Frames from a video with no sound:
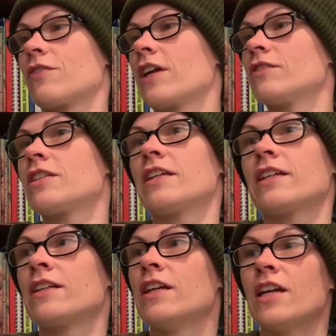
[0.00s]

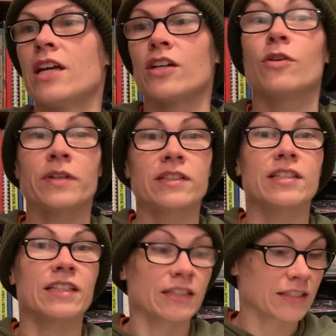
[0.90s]
Counseling, going
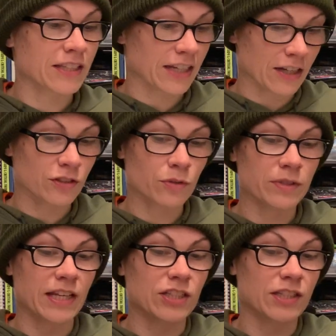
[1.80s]
to see a counselor was
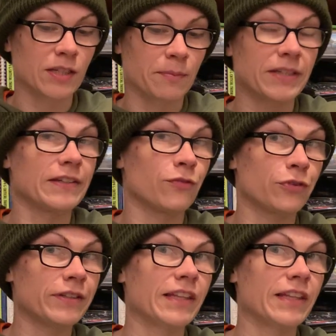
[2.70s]
actually a bit different.